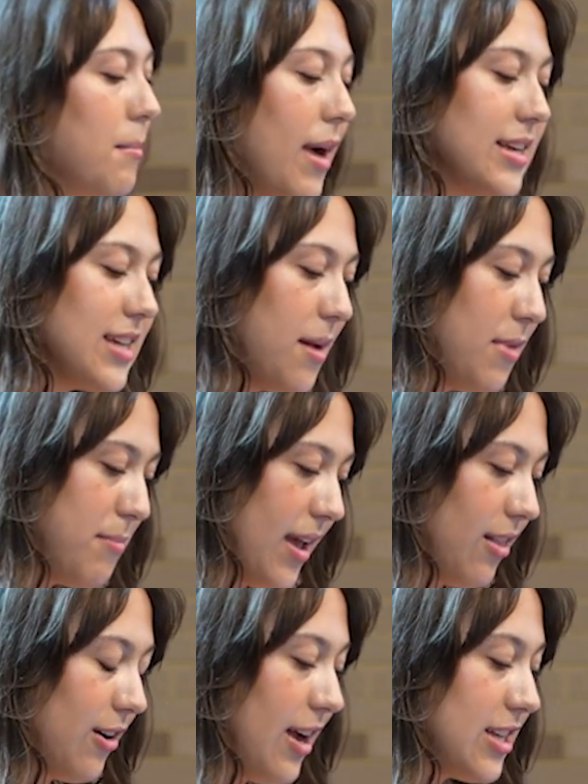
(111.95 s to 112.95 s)
My time at
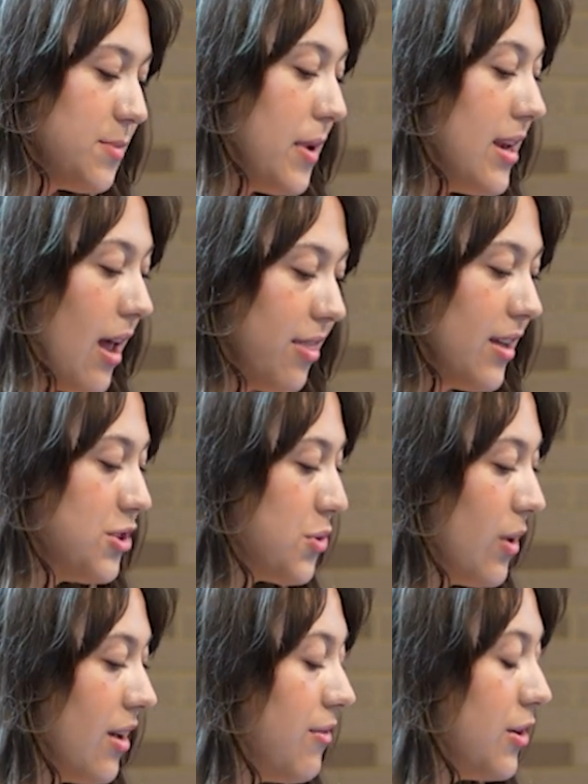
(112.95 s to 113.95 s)
Baylor has been nothing
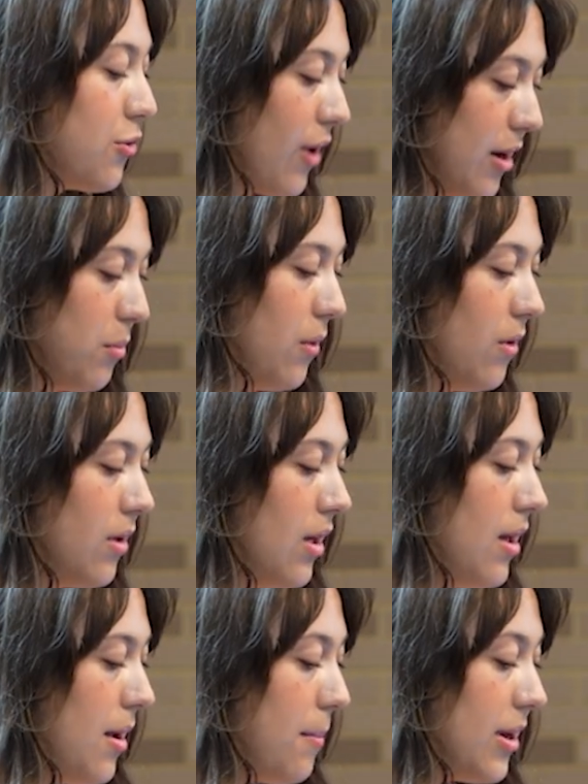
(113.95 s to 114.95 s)
short of incredible,
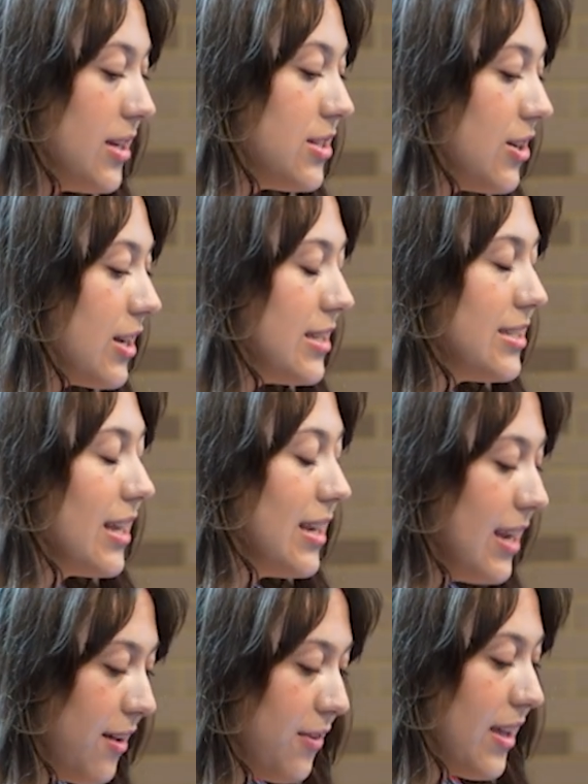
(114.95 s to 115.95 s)
but it took a
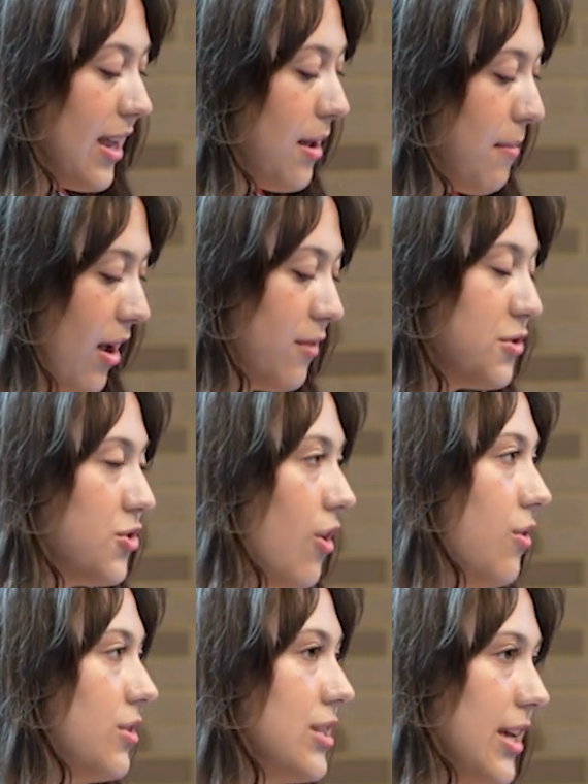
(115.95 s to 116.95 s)
significant amount of
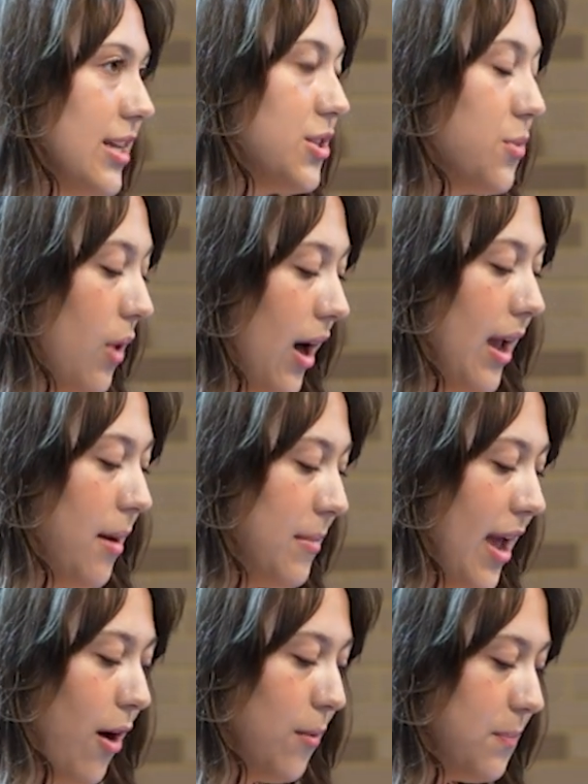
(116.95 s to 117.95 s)
struggle to get to where I
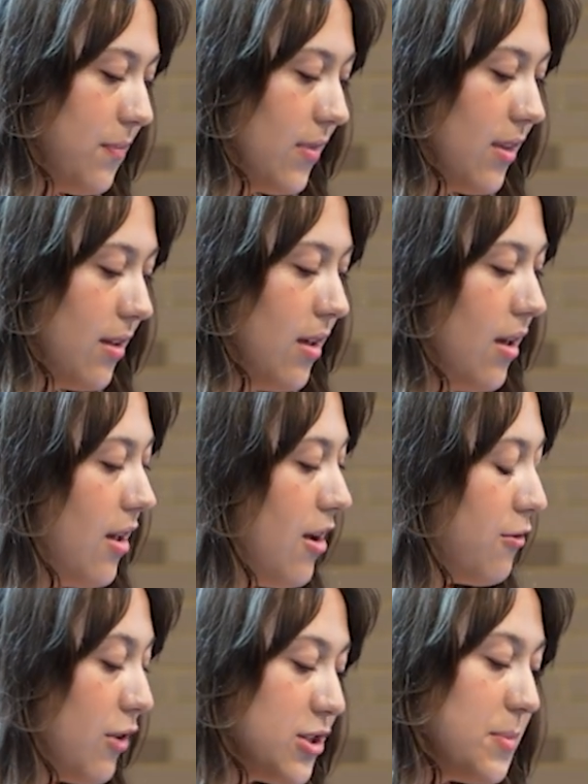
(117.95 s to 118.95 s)
am now.
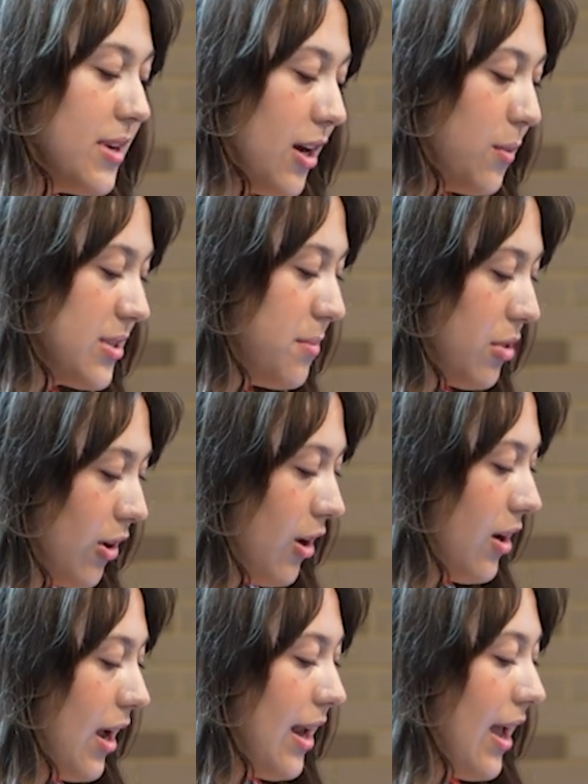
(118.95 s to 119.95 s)
Freshman year was a
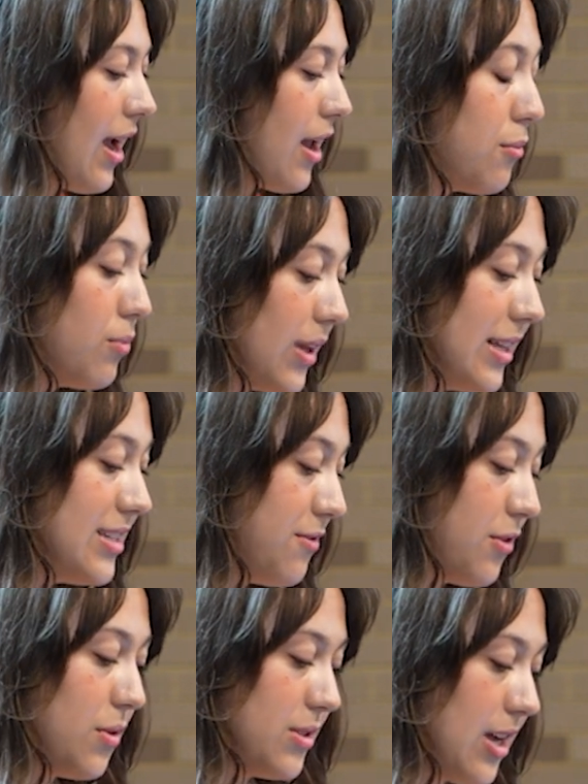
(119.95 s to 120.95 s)
blur, and I really
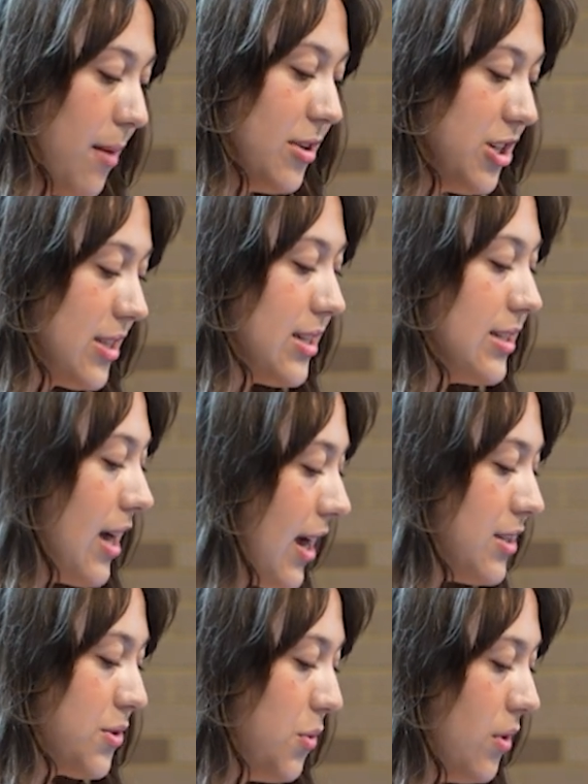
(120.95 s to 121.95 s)
difficult time adjusting to
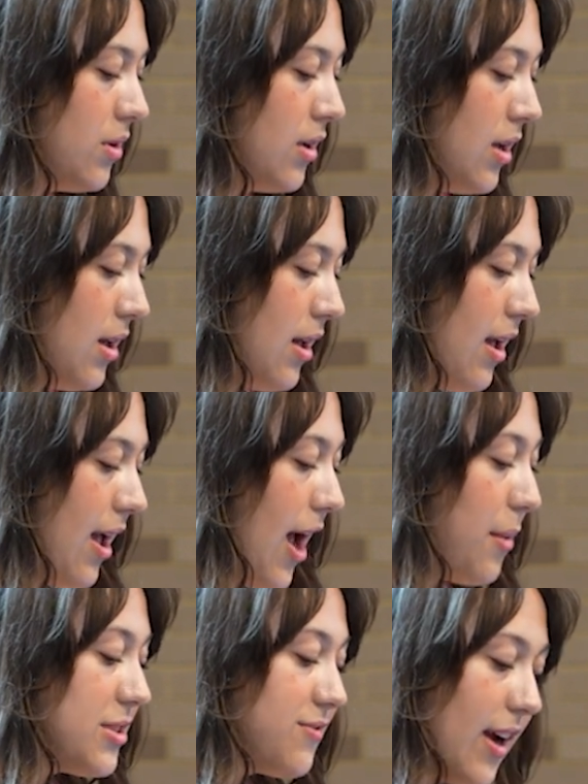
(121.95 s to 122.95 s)
high school.
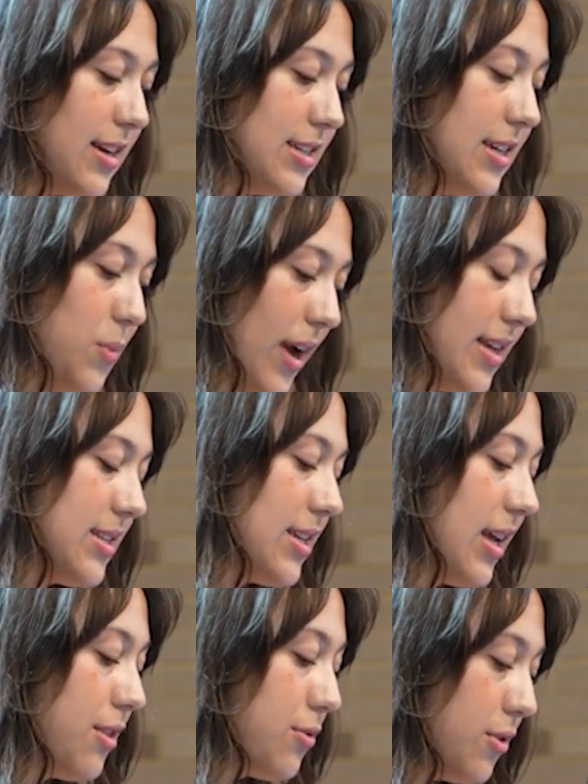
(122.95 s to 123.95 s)
I was finding ways
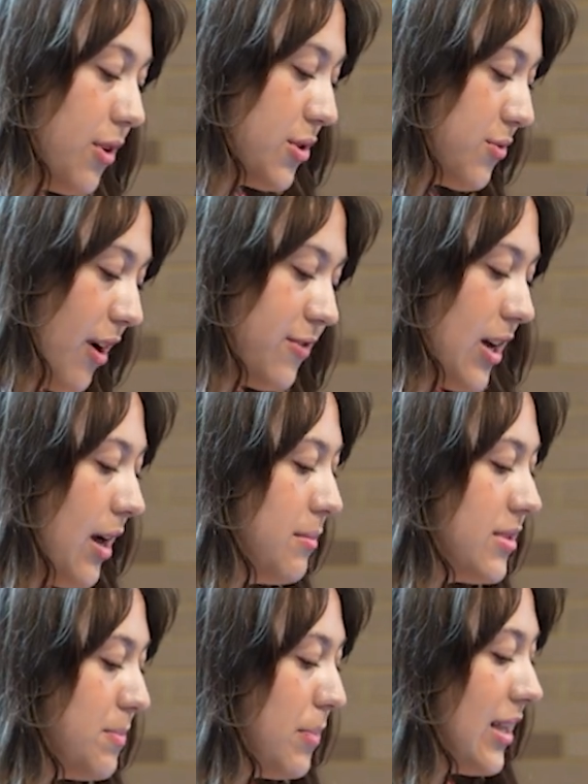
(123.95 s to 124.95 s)
to get through those rough
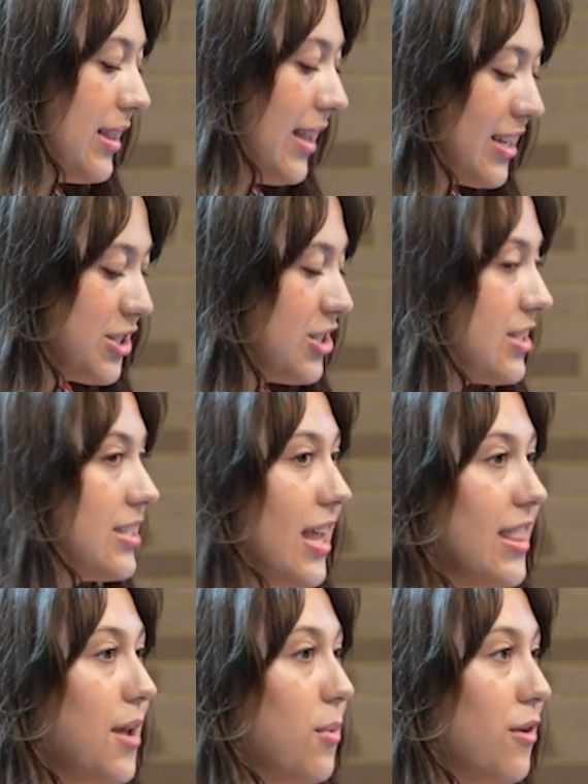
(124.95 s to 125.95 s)
times, but let's just
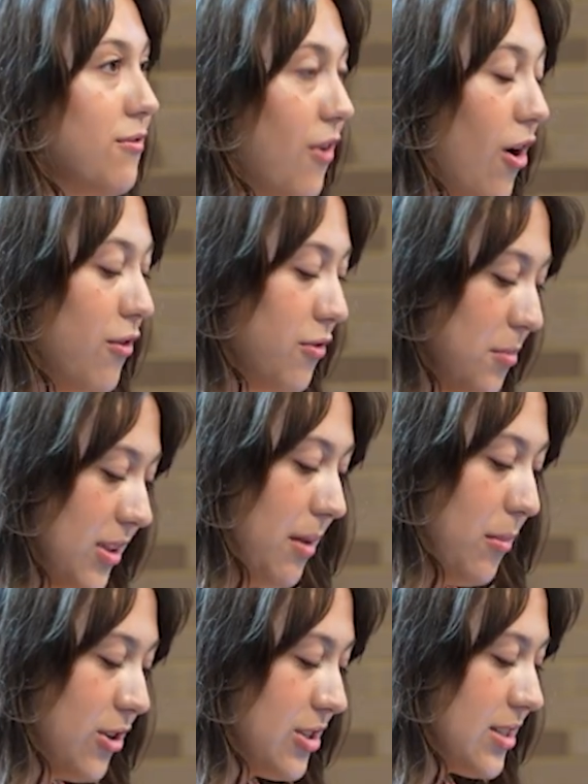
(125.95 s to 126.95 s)
say they were far from
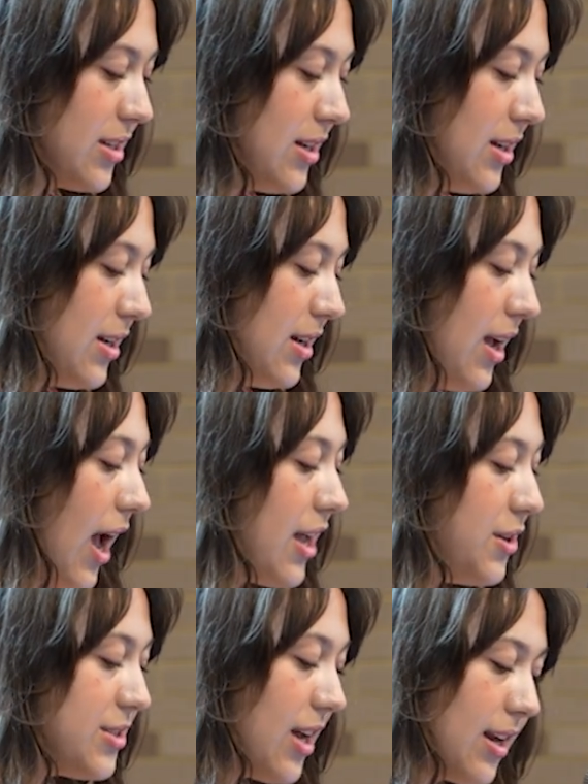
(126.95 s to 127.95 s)
glimmers. I
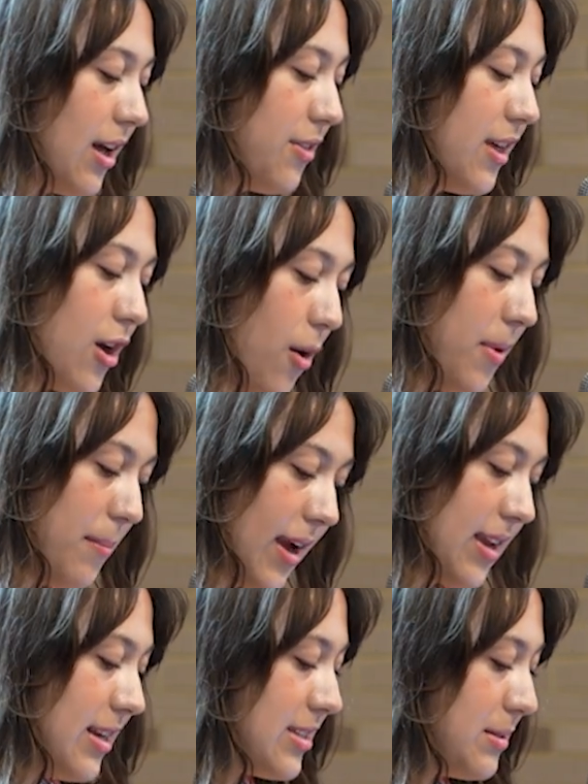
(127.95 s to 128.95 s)
used unhealthy coping
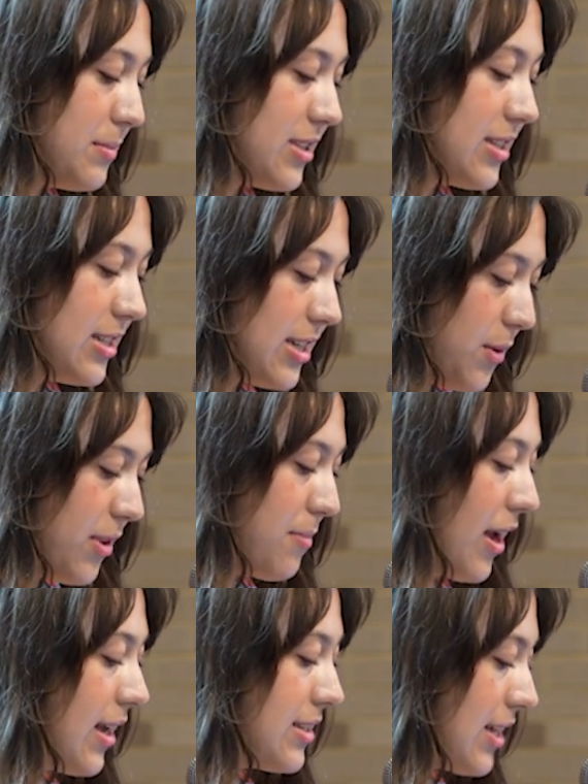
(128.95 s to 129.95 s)
mechanisms to deal with
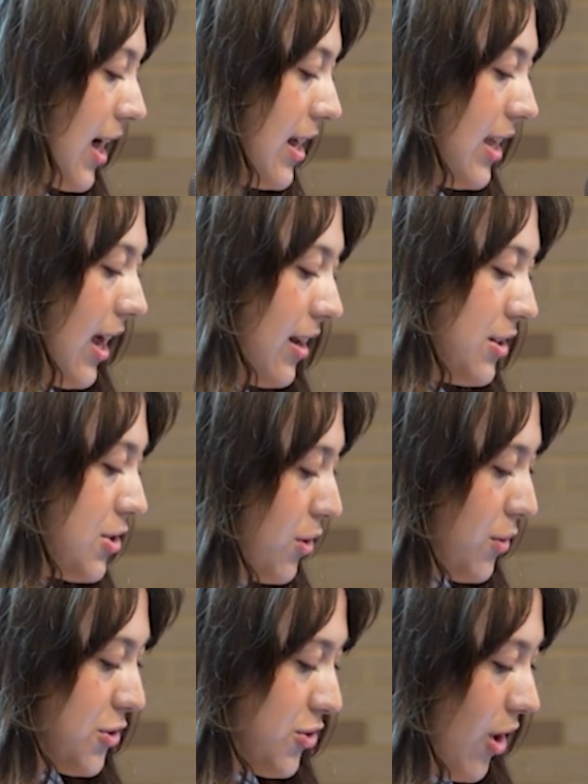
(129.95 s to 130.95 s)
my anxiety and
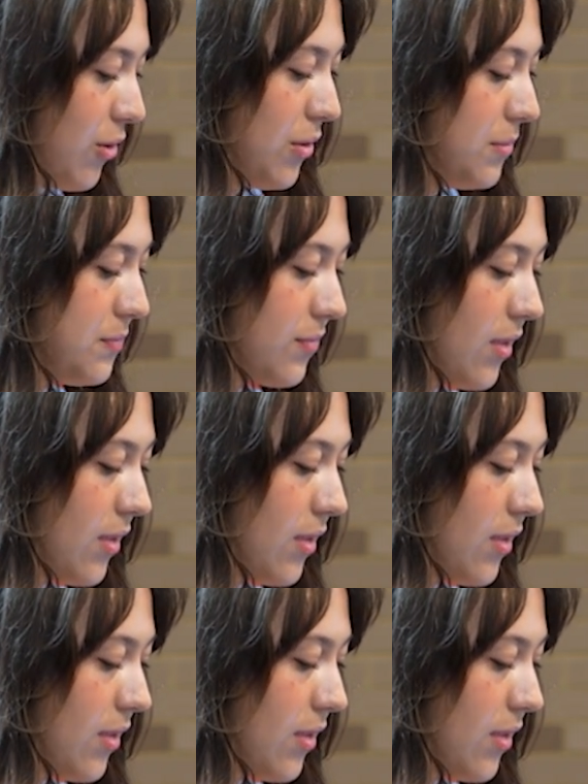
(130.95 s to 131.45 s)
internal struggle.